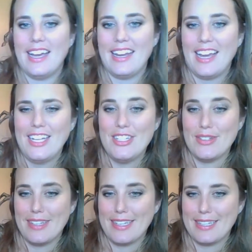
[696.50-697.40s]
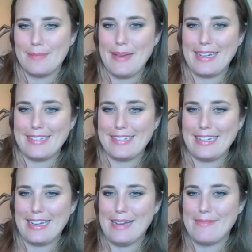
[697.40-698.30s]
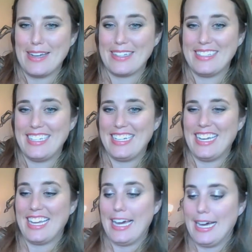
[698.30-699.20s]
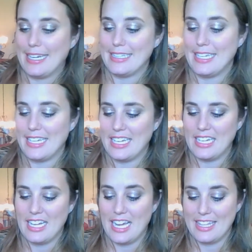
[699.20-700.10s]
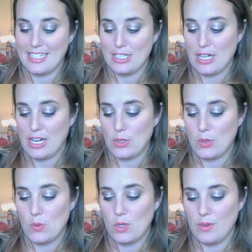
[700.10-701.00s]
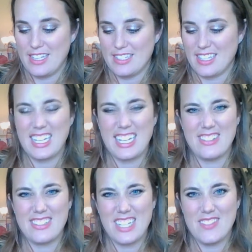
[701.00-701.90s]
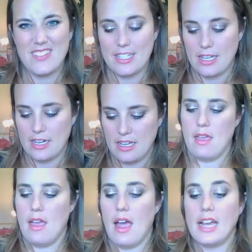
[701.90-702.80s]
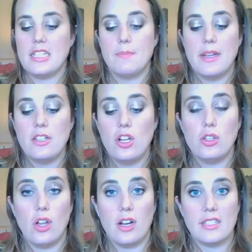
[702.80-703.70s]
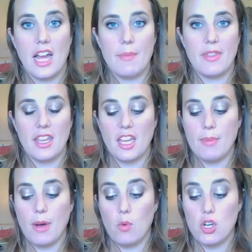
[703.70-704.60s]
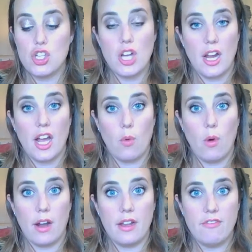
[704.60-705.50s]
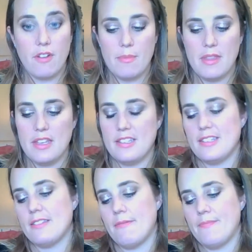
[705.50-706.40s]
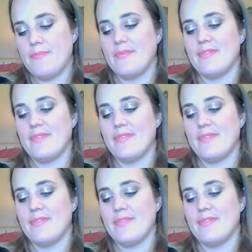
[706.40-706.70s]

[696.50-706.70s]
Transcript: And I do like this packaging. I'm not gonna lie, I kinda like it. I think it's kinda cool. It has like the cutout diamonds on it. I spent a long time thinking about what shade I wanted from this.